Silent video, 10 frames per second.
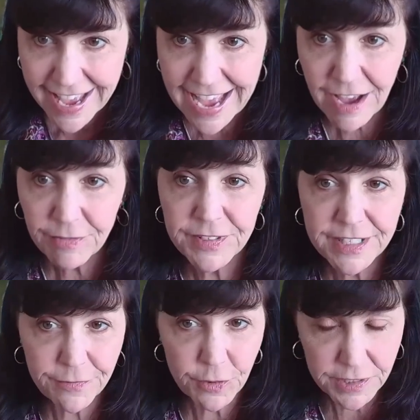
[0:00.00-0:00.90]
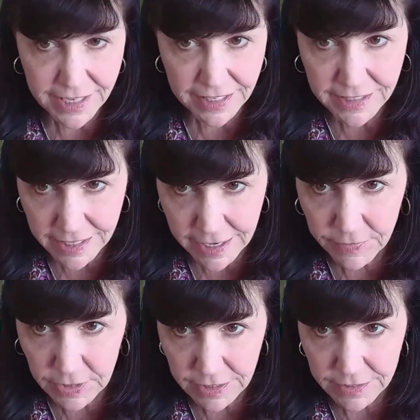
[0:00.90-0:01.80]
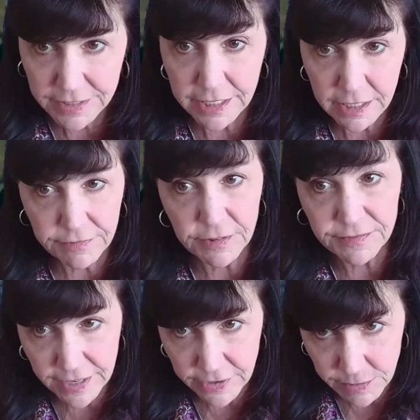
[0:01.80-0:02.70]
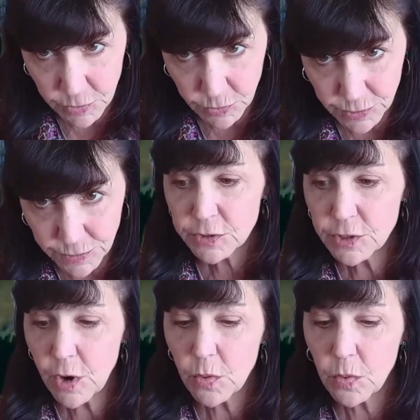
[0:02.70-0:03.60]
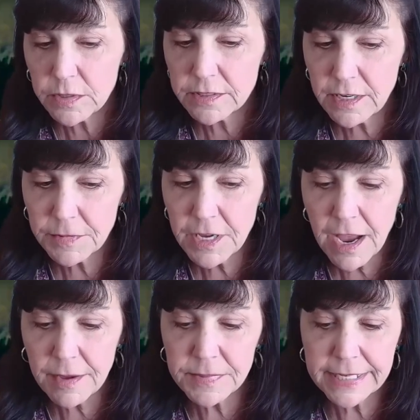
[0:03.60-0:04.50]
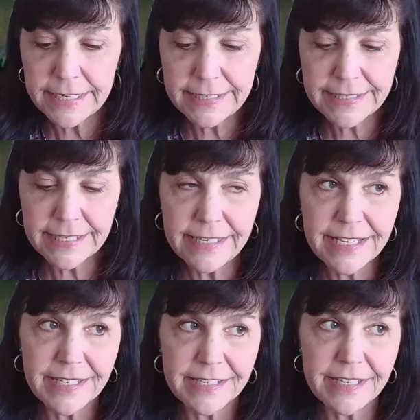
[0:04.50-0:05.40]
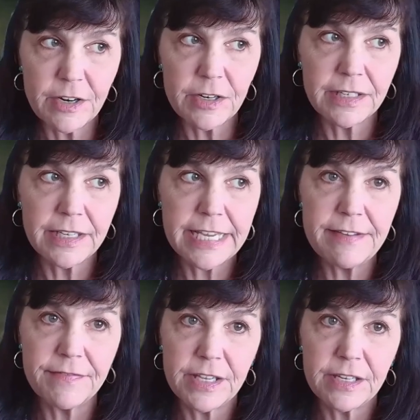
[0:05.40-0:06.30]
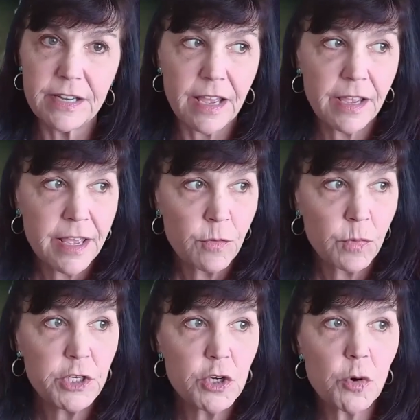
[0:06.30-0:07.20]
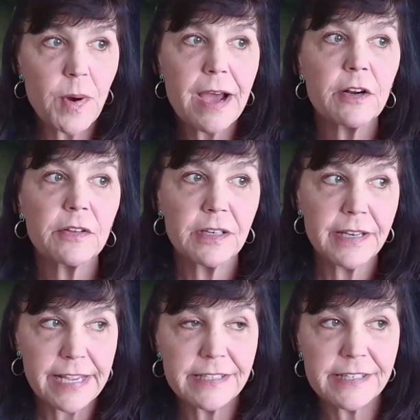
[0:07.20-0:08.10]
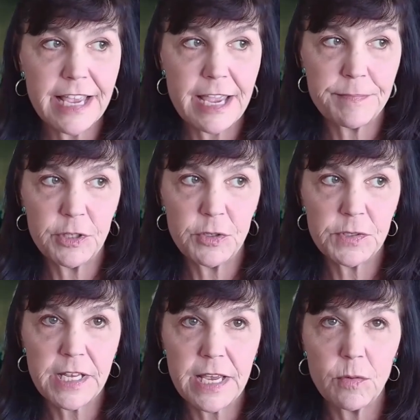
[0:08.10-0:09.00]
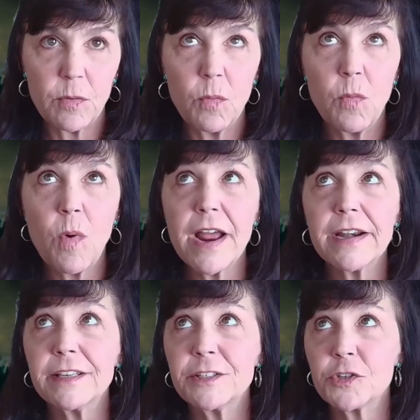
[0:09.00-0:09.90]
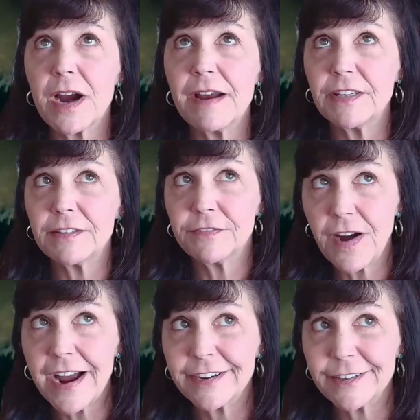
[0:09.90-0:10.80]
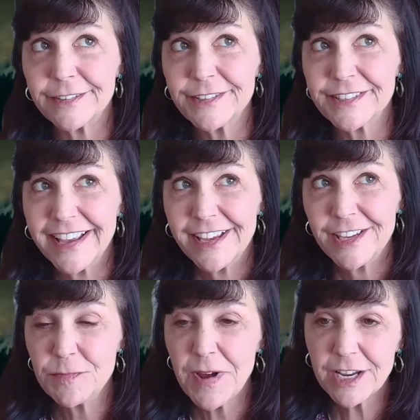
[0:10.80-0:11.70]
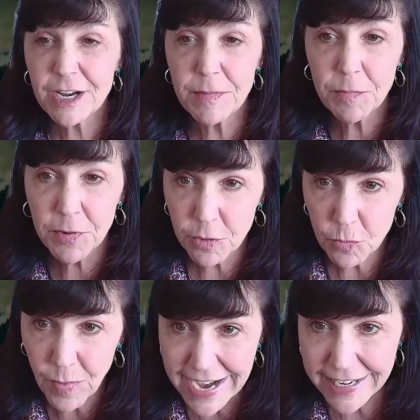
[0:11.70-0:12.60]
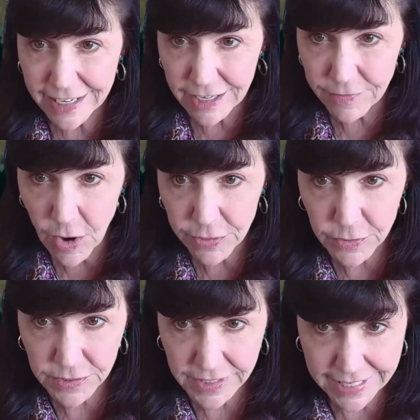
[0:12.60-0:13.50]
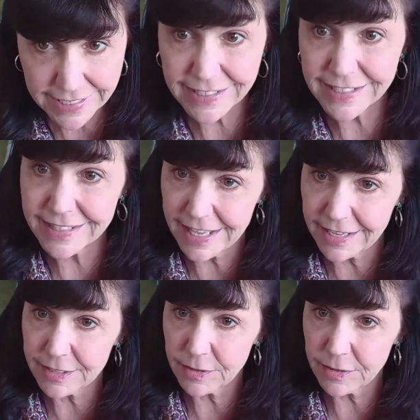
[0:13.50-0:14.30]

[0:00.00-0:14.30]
have different sensitivities to different variables. So sometimes it isn't necessarily even when you go out on the landscape and you say, what is driving fires? You might come up with a ranking of all those things that